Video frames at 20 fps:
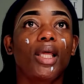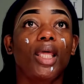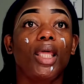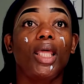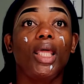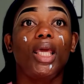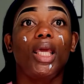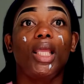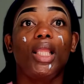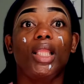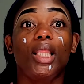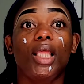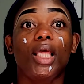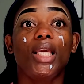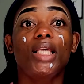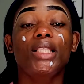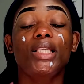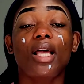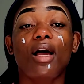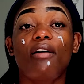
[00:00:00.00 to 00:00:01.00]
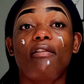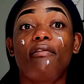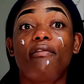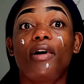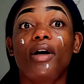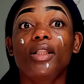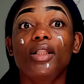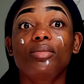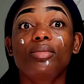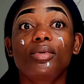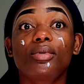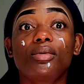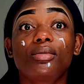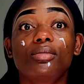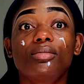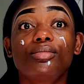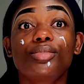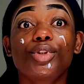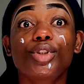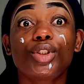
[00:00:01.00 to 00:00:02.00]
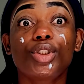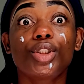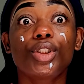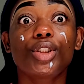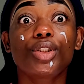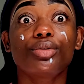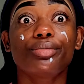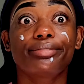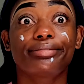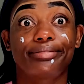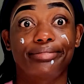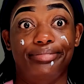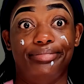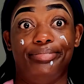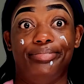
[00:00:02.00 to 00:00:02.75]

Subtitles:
And it's affordable too.